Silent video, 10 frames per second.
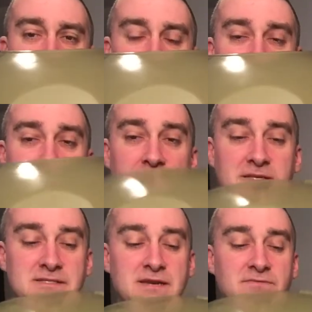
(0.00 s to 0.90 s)
But
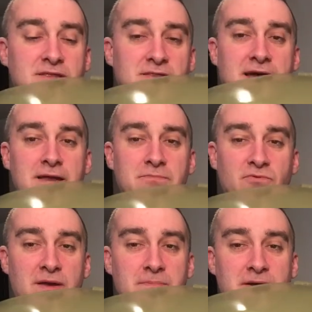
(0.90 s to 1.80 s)
instead of the light up
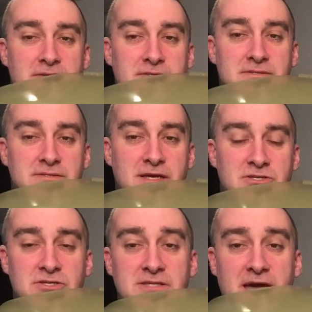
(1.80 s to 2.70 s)
red buttons, it
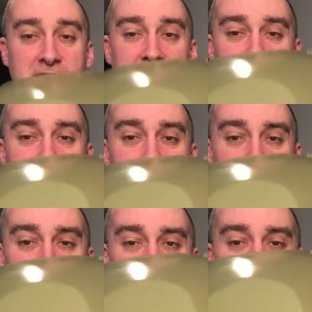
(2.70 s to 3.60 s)
just has
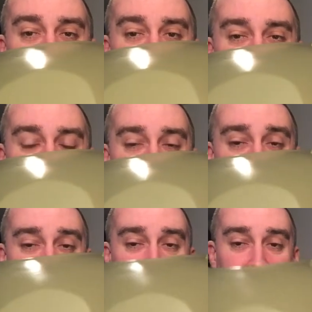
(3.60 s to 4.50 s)
these
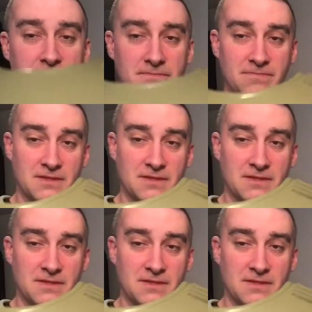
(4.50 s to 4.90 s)
buttons here.